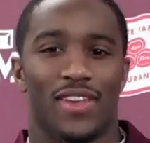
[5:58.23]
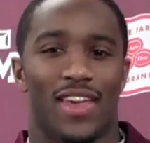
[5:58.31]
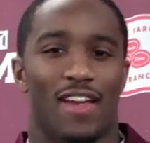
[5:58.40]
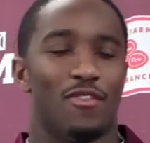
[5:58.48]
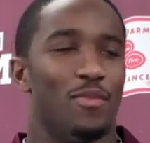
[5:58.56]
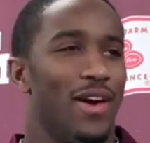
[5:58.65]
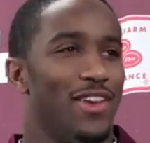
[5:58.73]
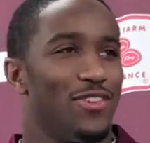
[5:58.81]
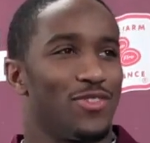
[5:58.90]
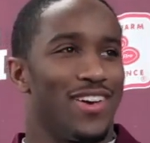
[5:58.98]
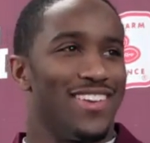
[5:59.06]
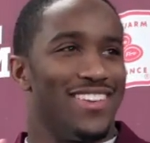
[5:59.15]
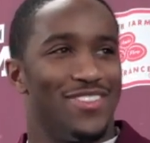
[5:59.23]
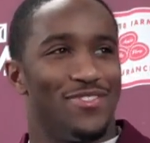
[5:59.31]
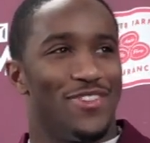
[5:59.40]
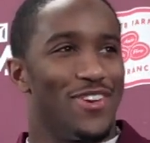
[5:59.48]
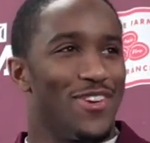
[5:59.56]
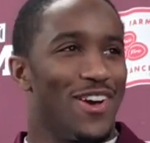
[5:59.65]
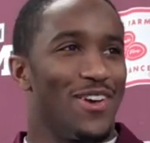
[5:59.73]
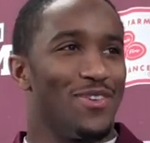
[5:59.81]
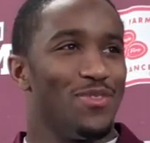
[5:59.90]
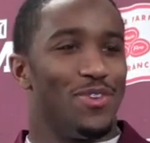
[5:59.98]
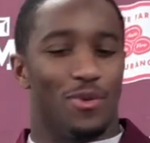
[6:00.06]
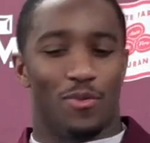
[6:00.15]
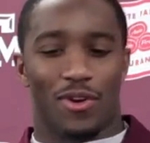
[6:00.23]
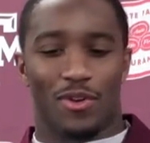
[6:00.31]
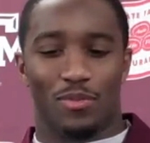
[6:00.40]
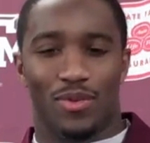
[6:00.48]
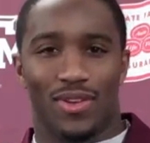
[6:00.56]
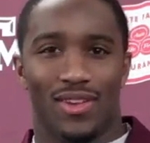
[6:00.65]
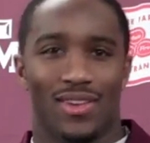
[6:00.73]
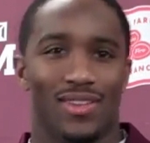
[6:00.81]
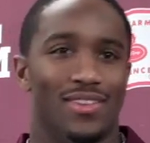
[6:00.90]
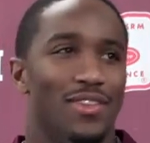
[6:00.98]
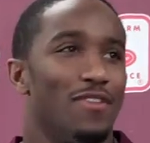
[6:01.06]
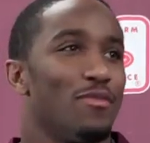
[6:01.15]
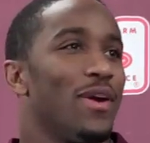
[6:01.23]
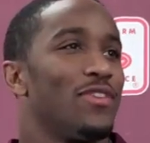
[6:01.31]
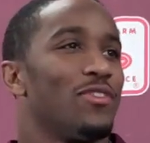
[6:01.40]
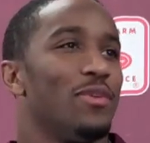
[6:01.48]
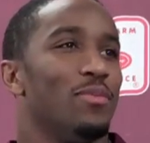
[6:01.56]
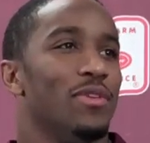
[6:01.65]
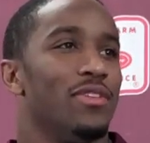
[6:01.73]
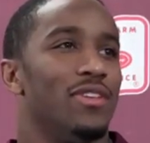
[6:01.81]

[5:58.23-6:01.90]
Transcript: everybody's trying to figure out, you know, where to be, and everybody's trying to build the